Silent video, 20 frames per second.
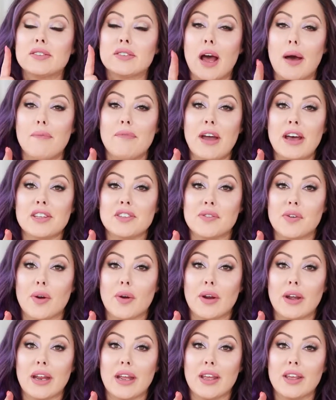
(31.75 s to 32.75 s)
Stop fast
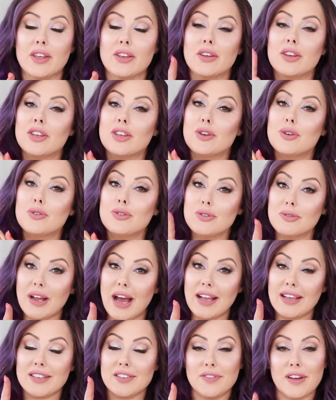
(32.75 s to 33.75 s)
forwarding. You do
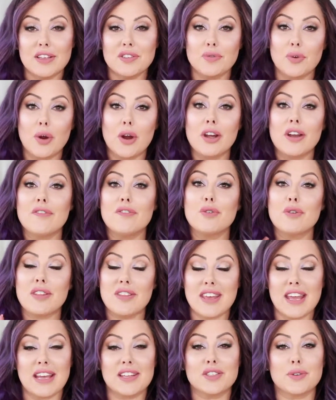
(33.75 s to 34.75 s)
not get to fast forward. If you
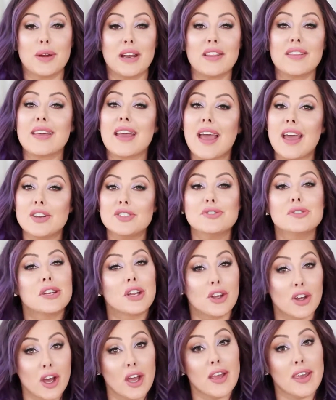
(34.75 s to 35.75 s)
get the answer right at the end, you
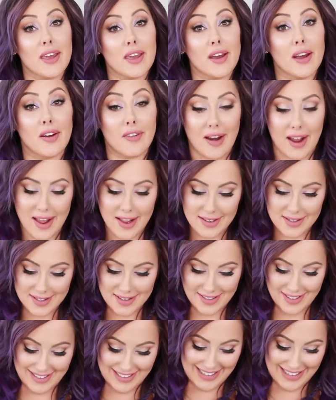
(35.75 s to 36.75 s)
get a cookie, all right?